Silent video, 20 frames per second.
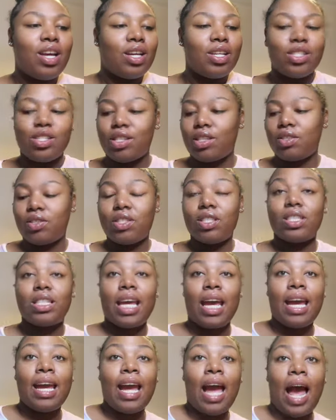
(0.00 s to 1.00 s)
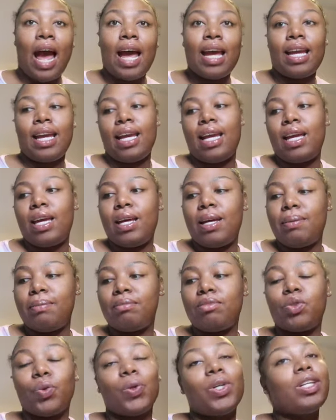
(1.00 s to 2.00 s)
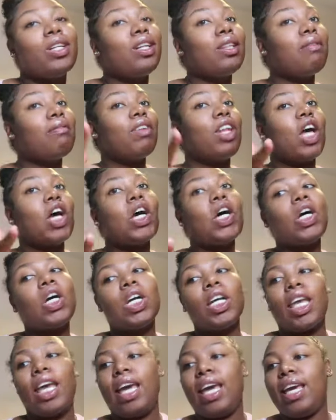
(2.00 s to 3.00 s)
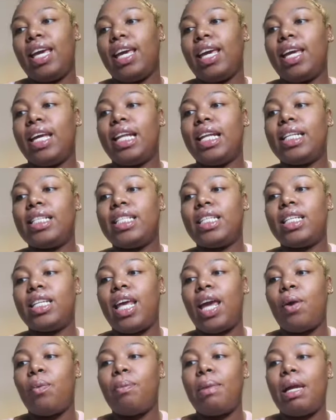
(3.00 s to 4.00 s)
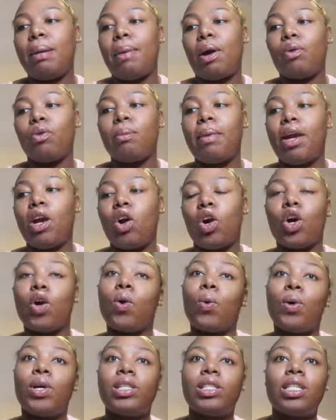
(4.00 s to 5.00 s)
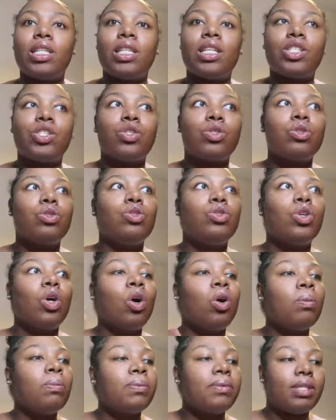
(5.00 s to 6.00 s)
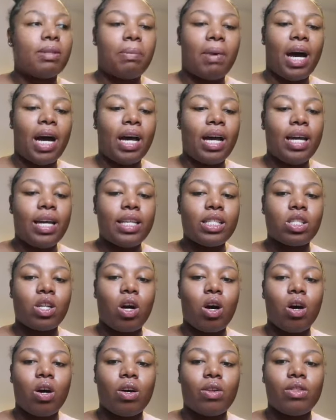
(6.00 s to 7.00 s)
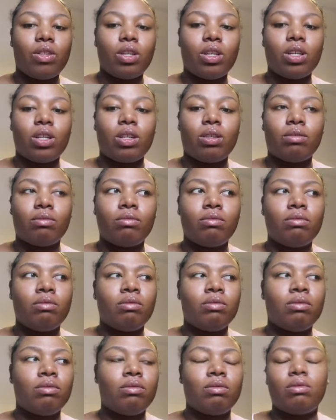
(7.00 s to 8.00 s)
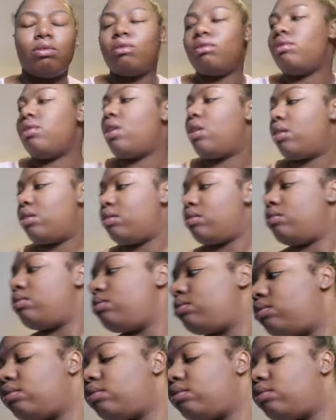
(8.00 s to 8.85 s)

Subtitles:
So today I am doing another vlog, and today me and my roommate are going to this dope spot. It's called the, hold on.